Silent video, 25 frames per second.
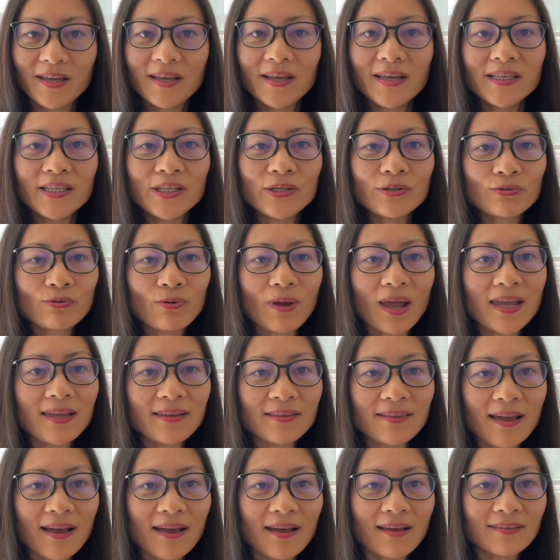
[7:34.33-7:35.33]
You write
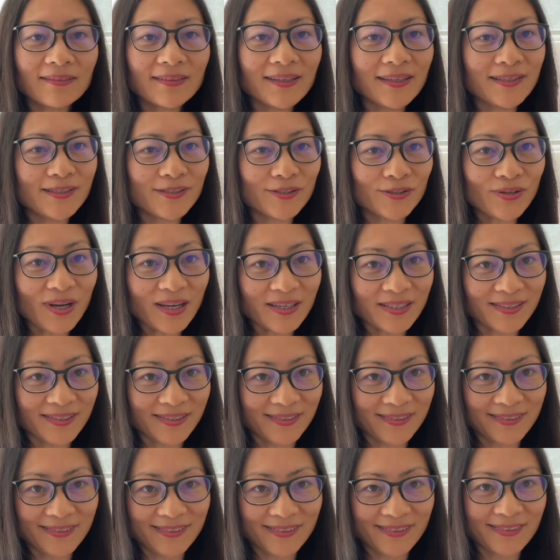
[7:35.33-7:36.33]
down the
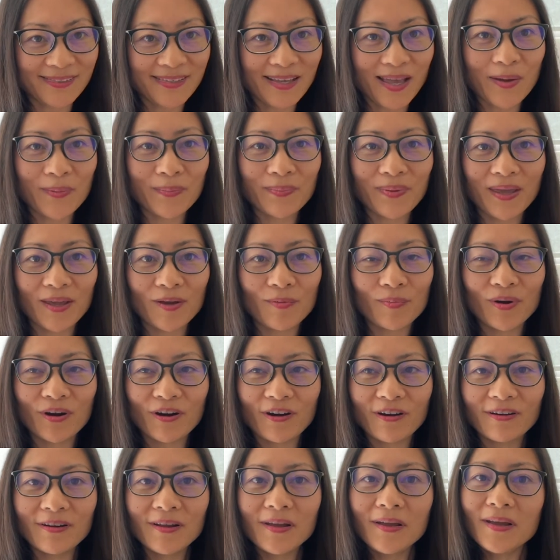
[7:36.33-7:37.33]
instructions on
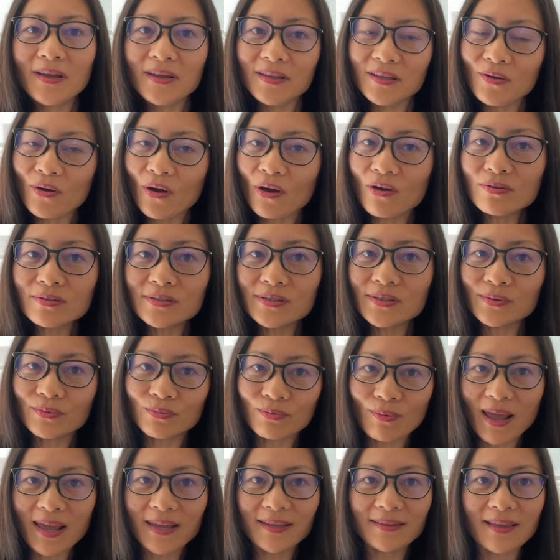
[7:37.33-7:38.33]
paper. You also
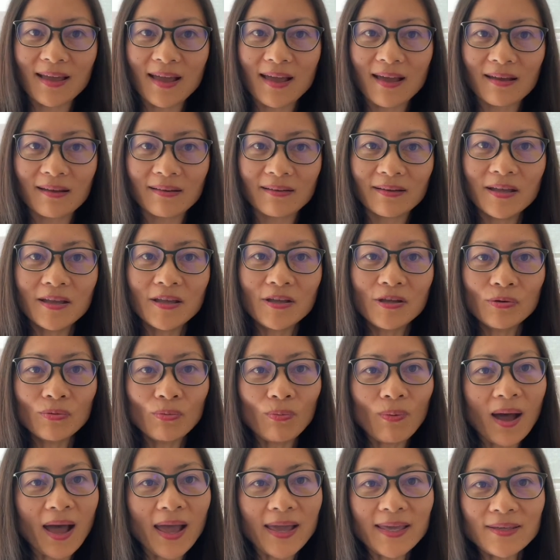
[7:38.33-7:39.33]
write down
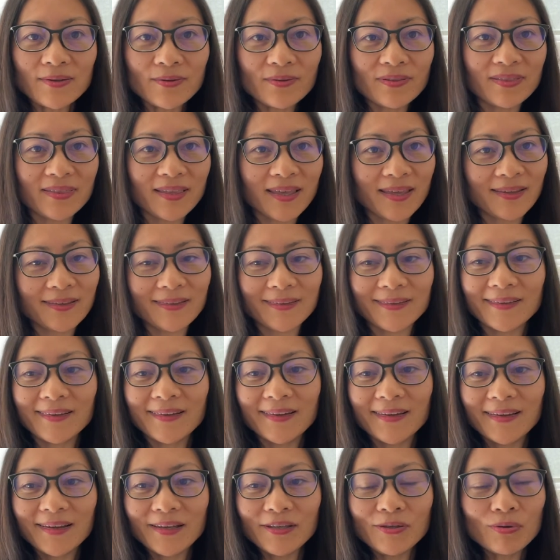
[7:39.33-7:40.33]
why you think
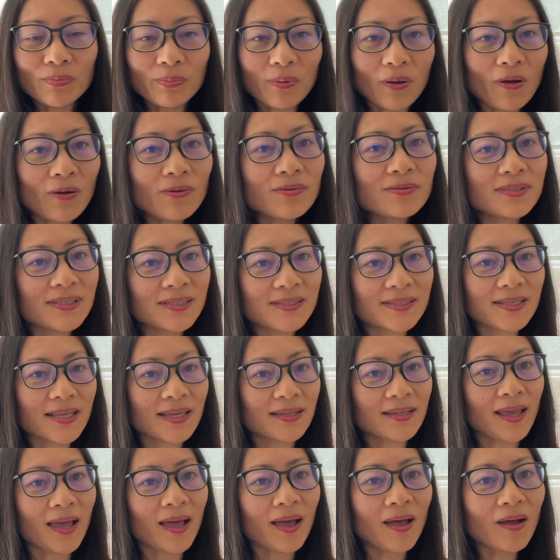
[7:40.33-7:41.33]
your poses can
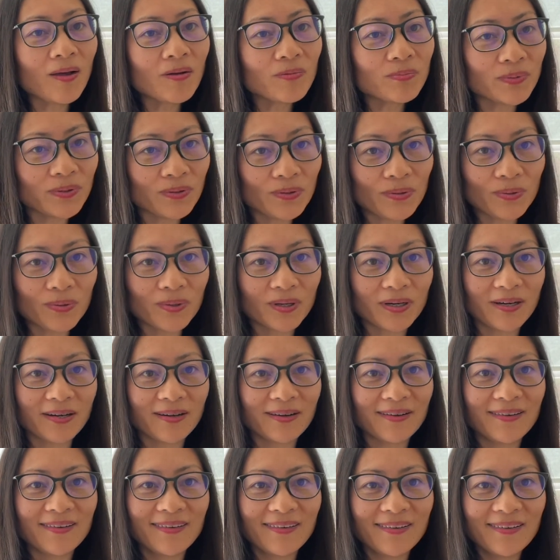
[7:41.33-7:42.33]
help
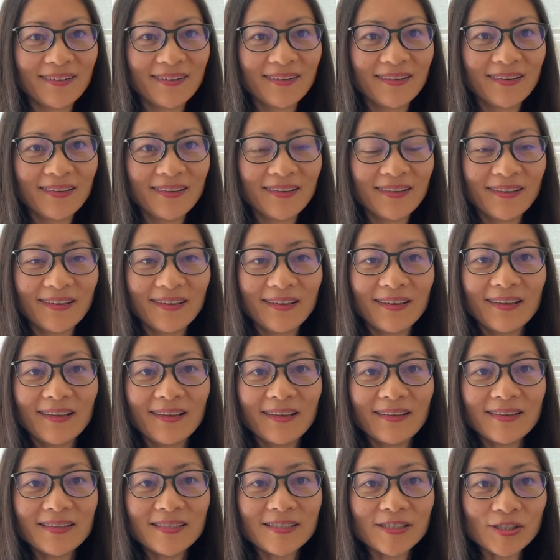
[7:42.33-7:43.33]
your
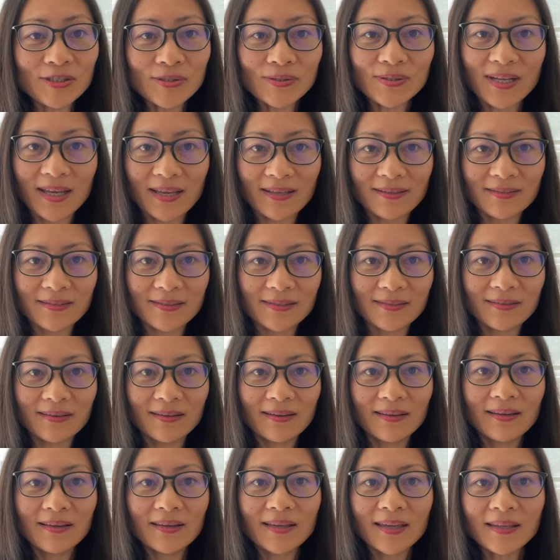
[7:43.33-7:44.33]
students,
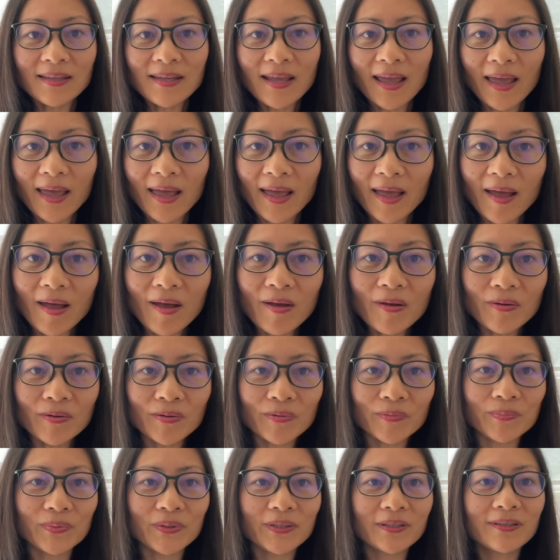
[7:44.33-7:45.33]
can
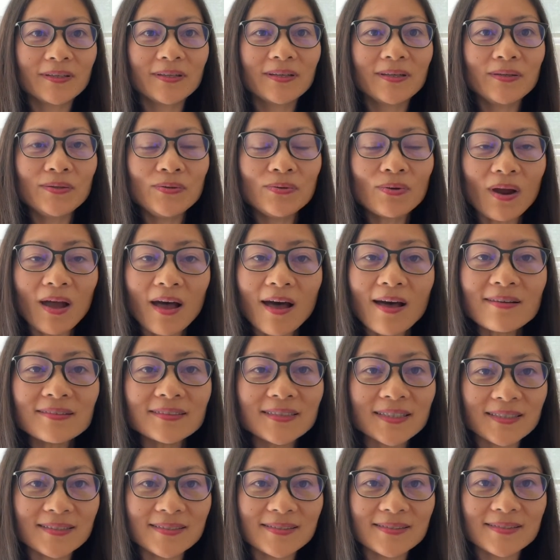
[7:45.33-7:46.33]
help your
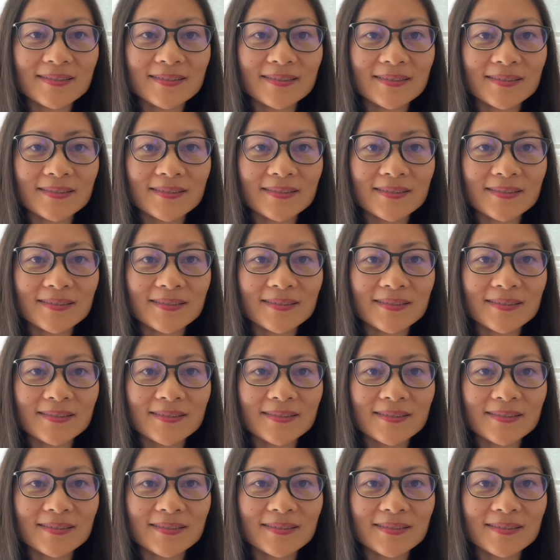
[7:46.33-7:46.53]
audience